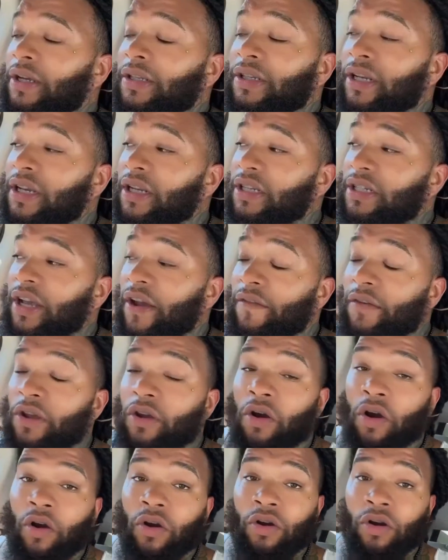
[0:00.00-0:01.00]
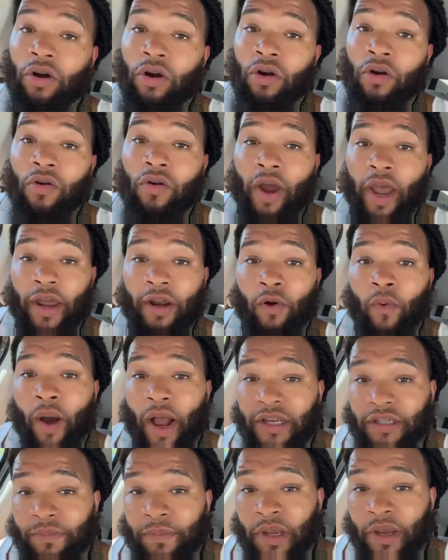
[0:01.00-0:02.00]
worse, if the person you jump
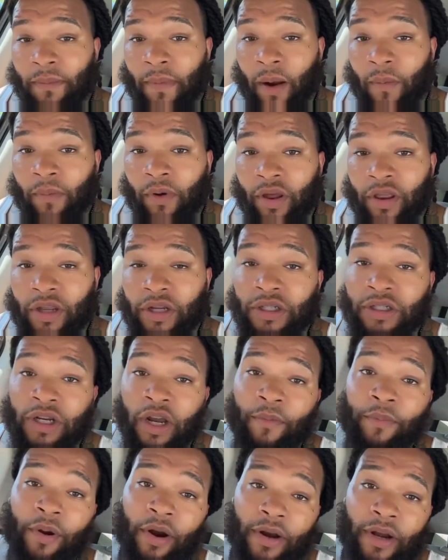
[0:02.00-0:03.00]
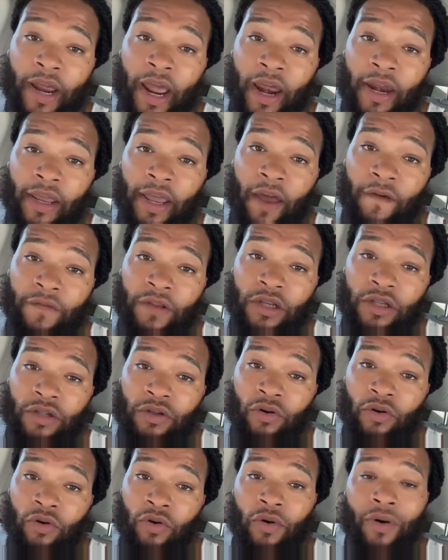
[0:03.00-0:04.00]
ends up dying due to the fight, then
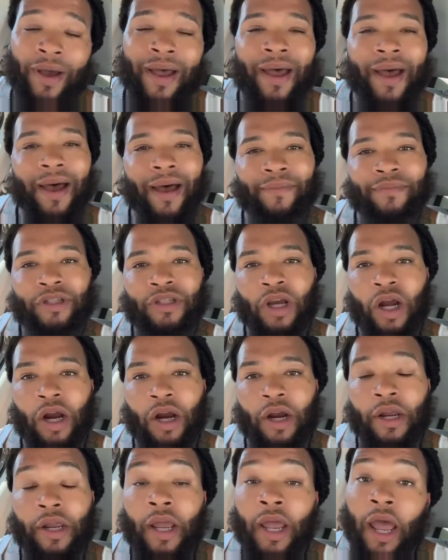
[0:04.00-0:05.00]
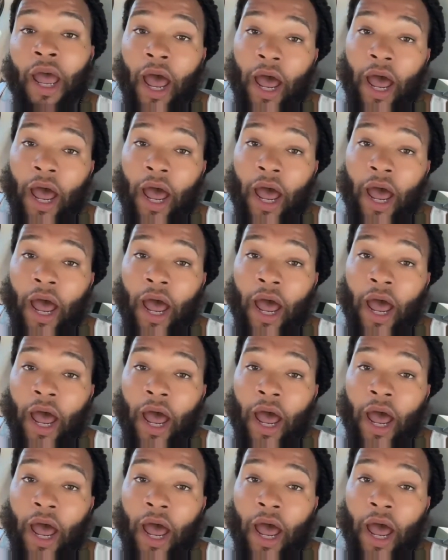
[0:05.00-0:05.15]
what? It is not worth it.